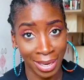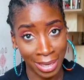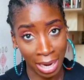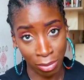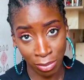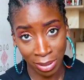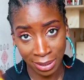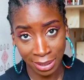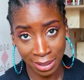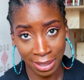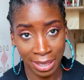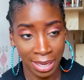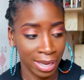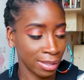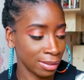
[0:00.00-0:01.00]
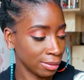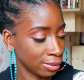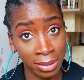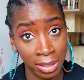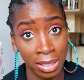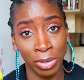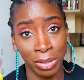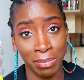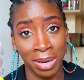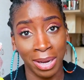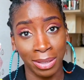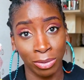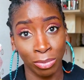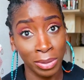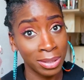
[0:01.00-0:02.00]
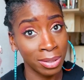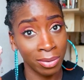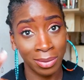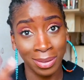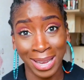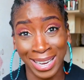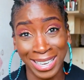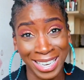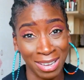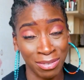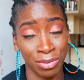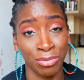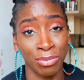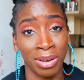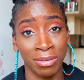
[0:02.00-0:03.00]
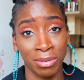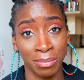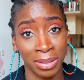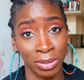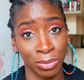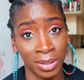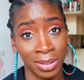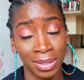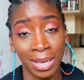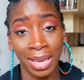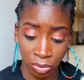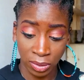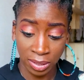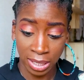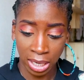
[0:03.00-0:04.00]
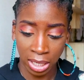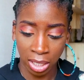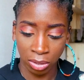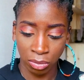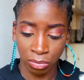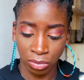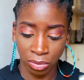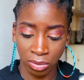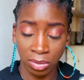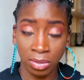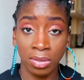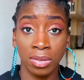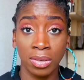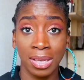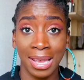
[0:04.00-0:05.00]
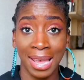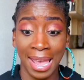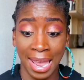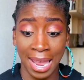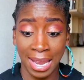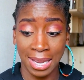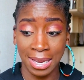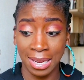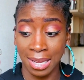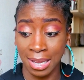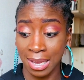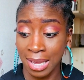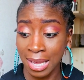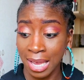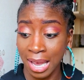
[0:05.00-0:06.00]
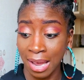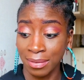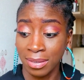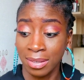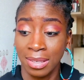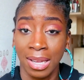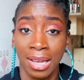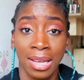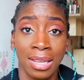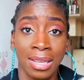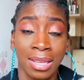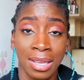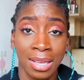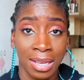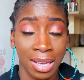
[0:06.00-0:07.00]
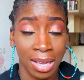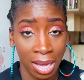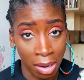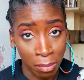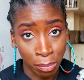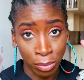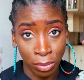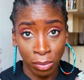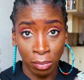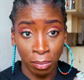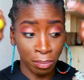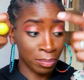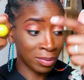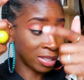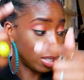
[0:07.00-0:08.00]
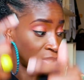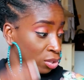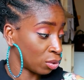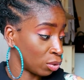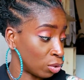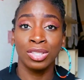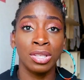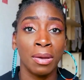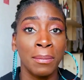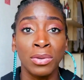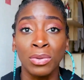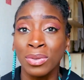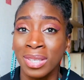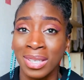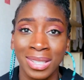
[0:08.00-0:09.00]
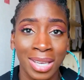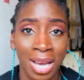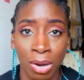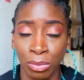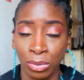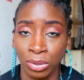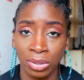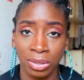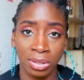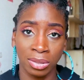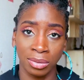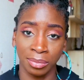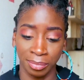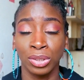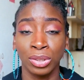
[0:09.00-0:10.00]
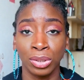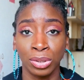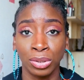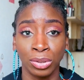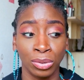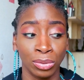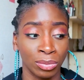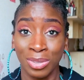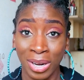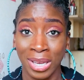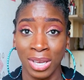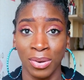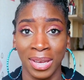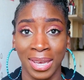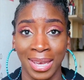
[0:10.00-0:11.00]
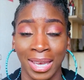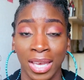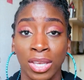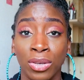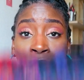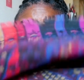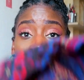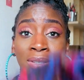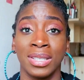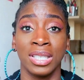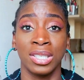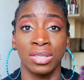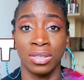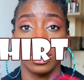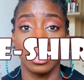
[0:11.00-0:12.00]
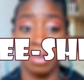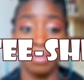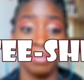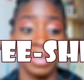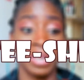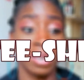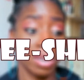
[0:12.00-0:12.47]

and I rinse it again. Stick with my twist on. I never unravel my twist. It's not tight at the roots. And after that I put a t-shirt. Stop using towels to dry your hair. Use a t-shirt, something